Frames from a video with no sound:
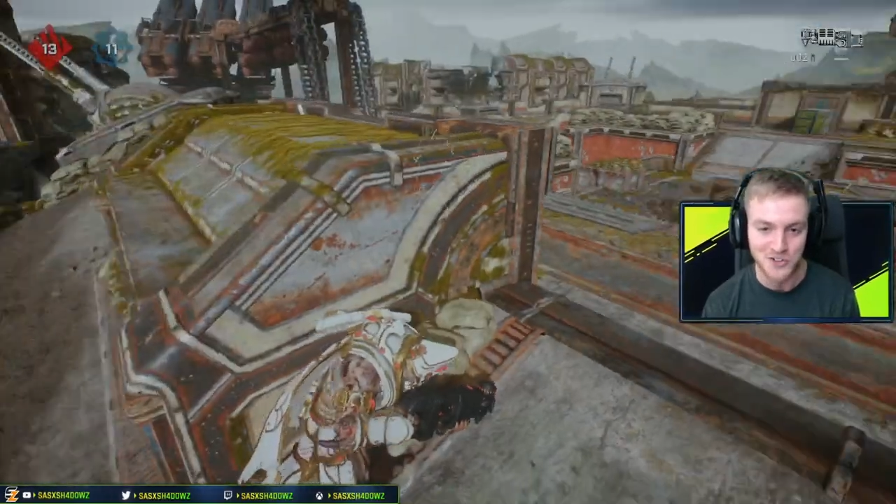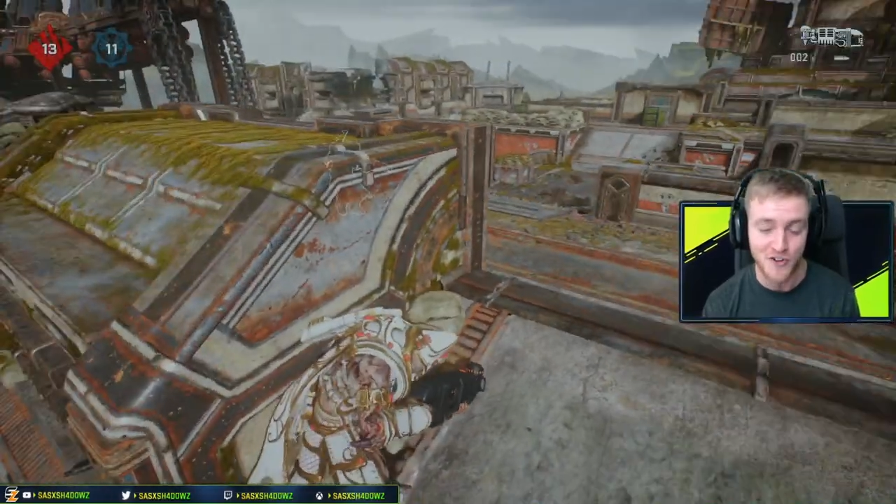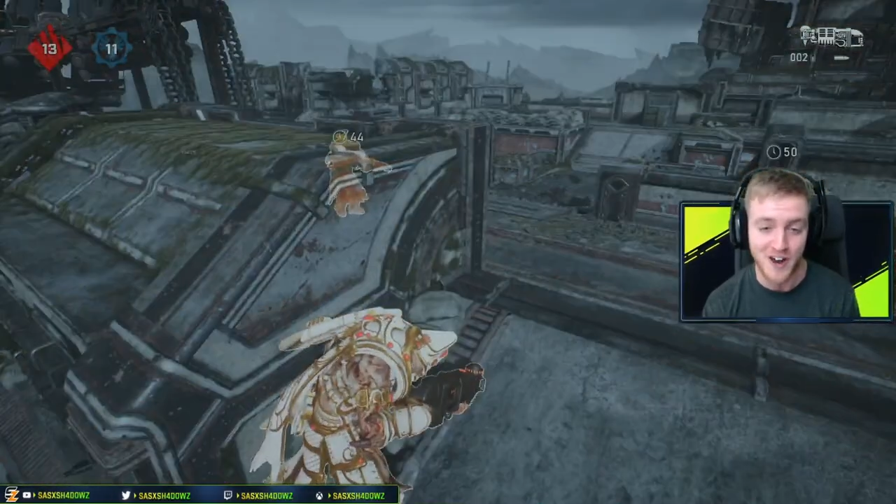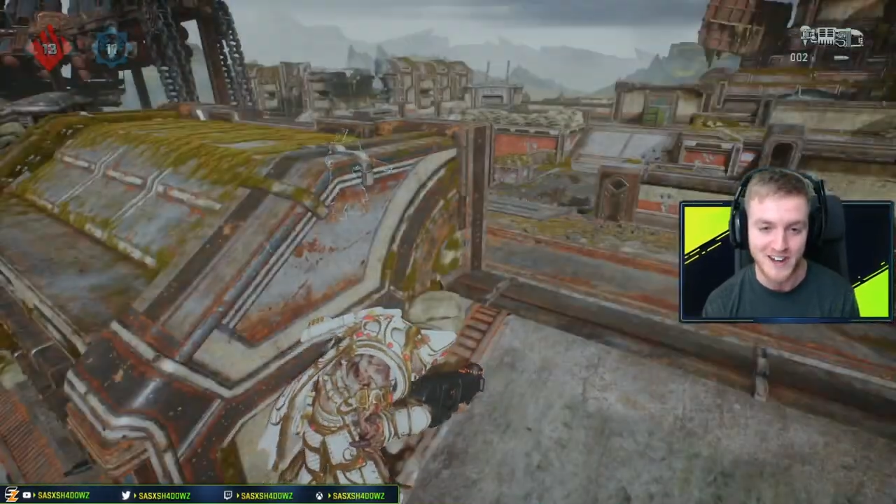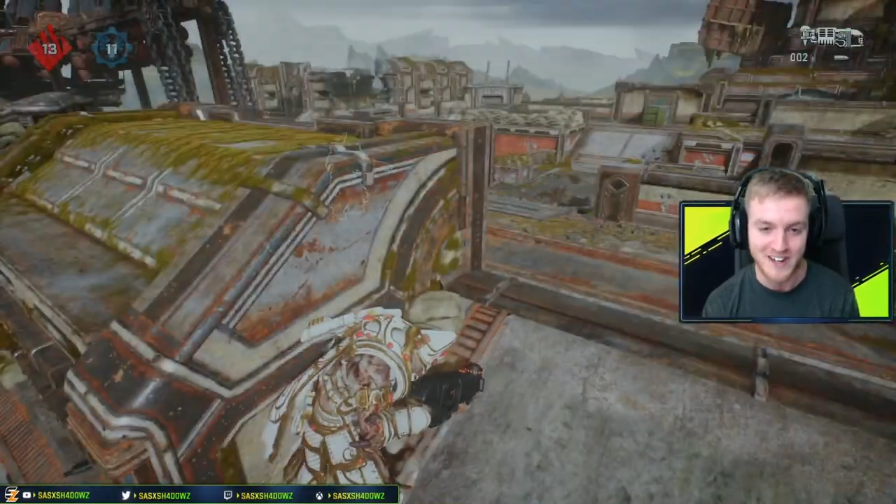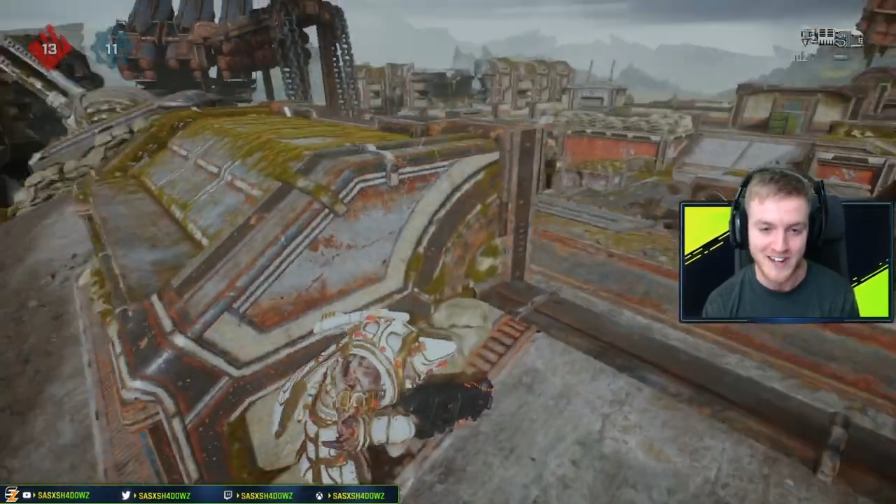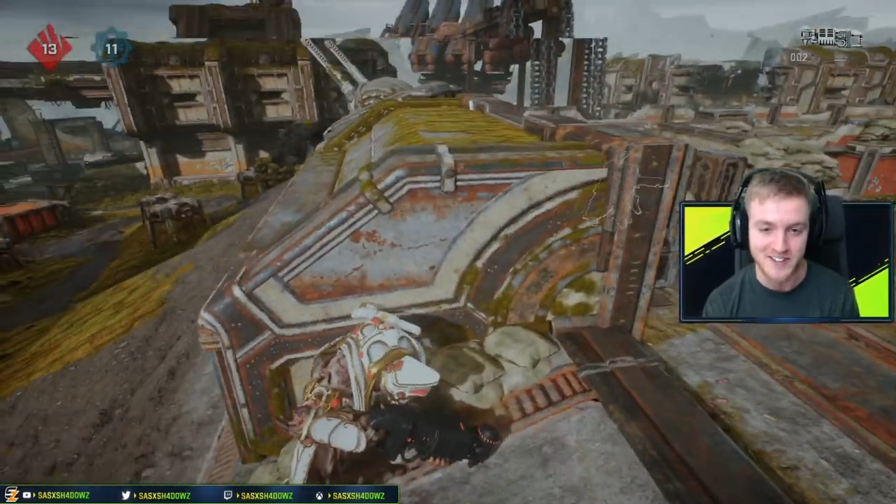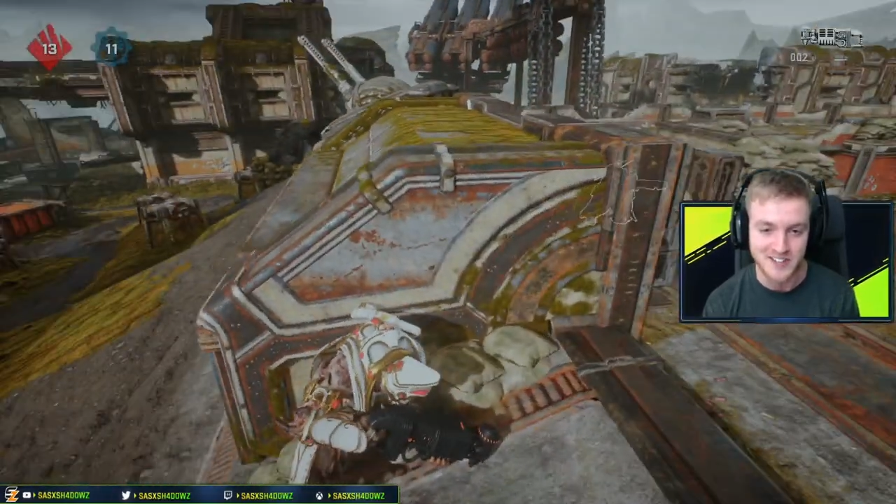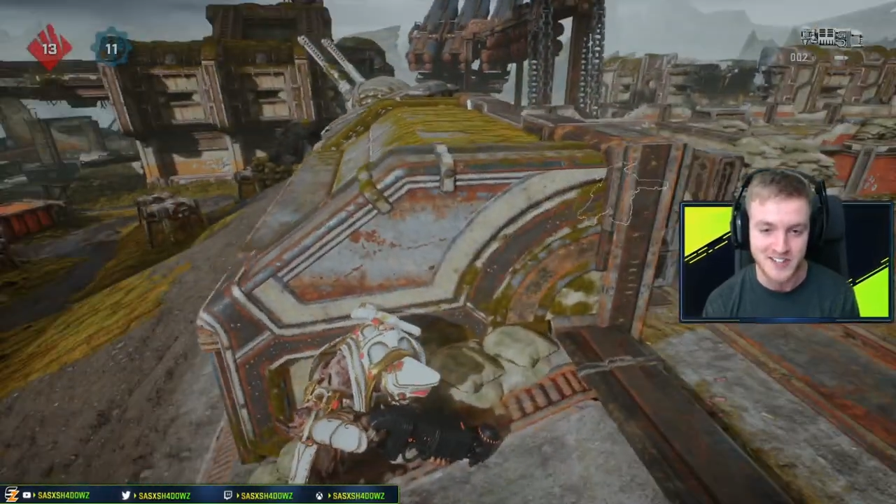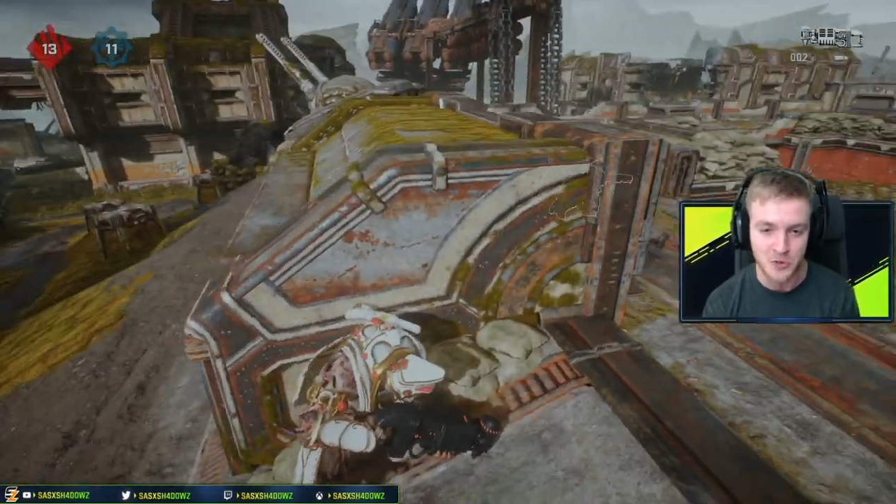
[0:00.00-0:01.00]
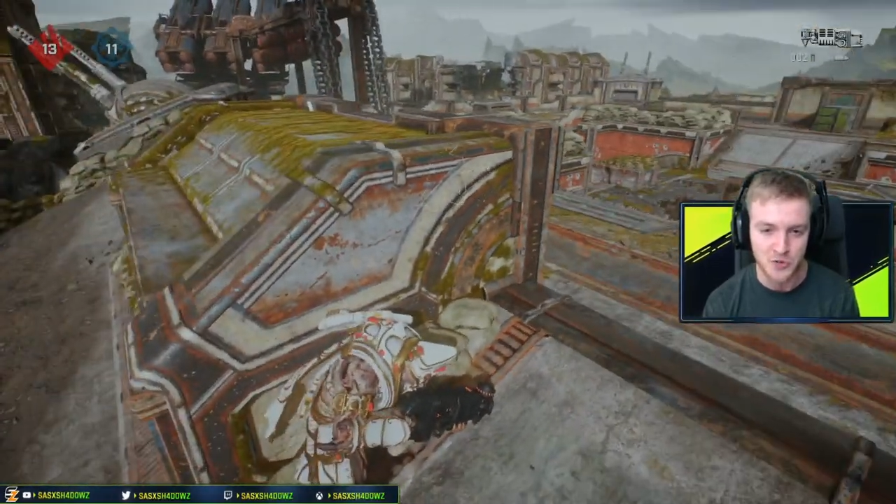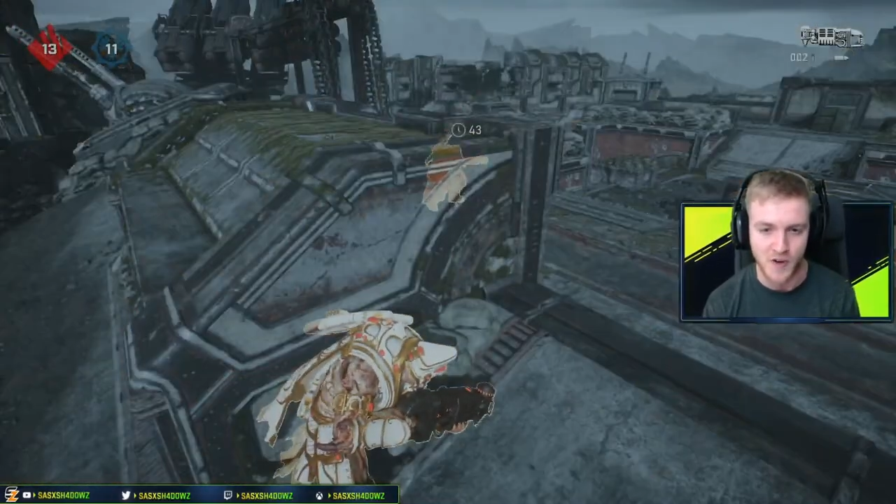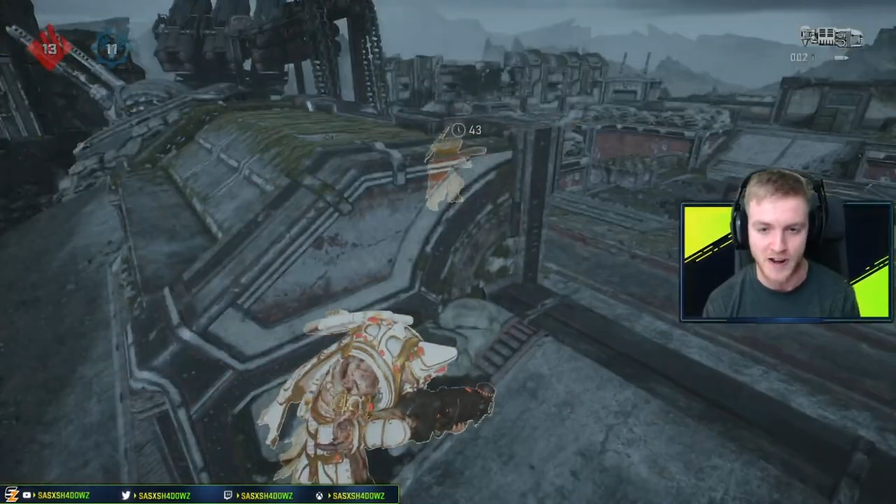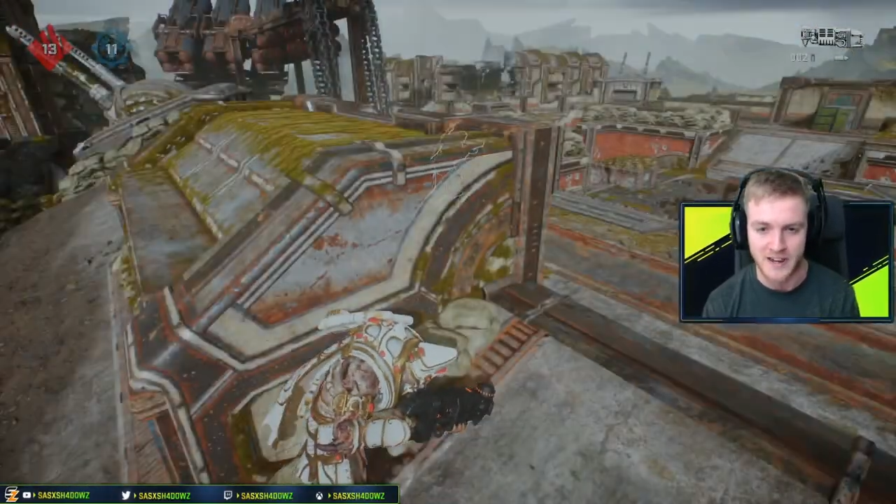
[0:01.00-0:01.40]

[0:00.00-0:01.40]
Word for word: try and get these kills right